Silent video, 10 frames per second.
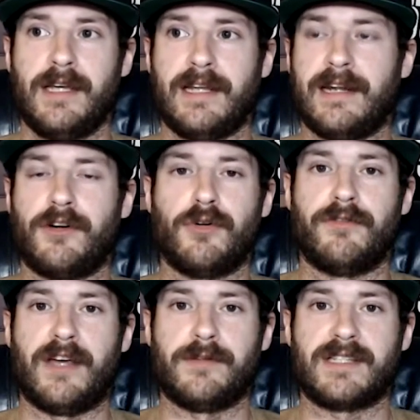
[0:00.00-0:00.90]
And I don't know if
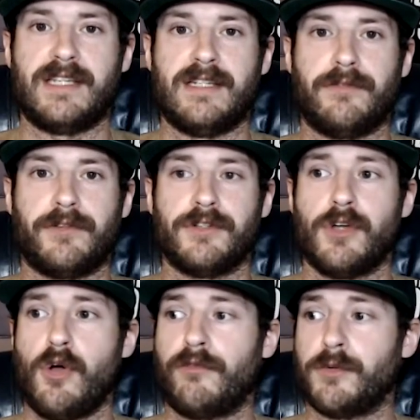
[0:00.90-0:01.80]
that was the key difference
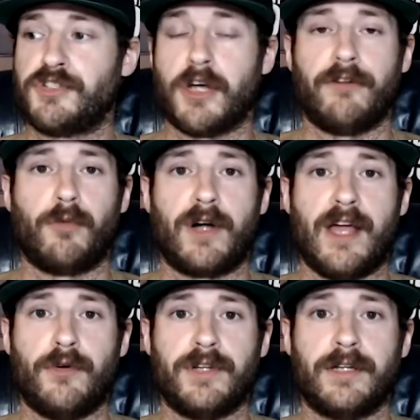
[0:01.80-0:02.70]
for his sophomore
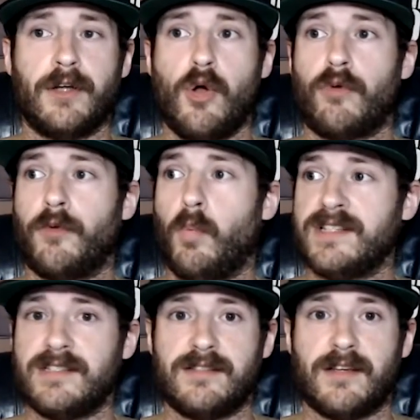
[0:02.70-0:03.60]
outing, if it
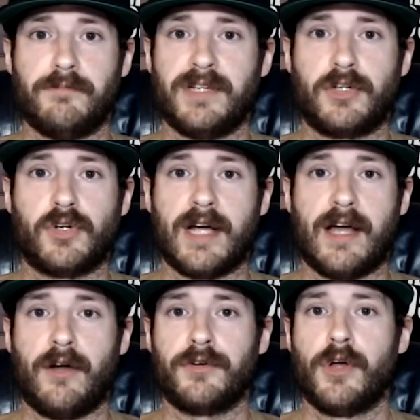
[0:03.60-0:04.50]
wasn't some big
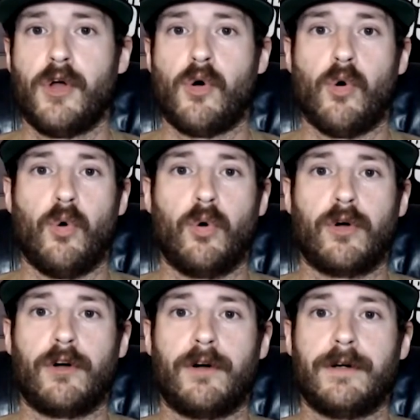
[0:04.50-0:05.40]
crowd,
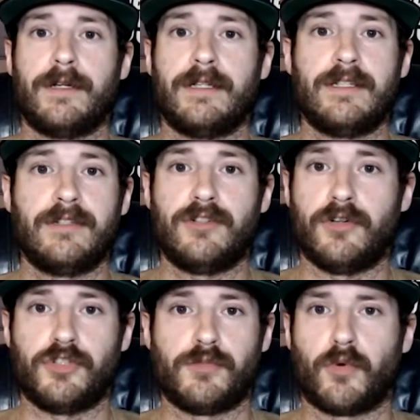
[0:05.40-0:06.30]
or, you
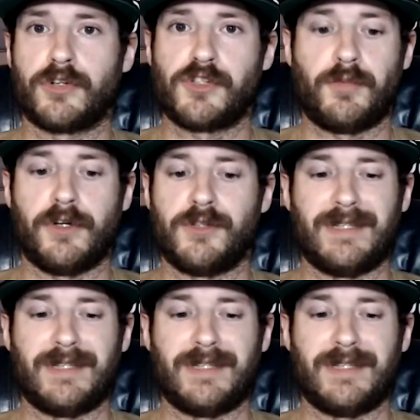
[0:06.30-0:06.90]
know, just more experience.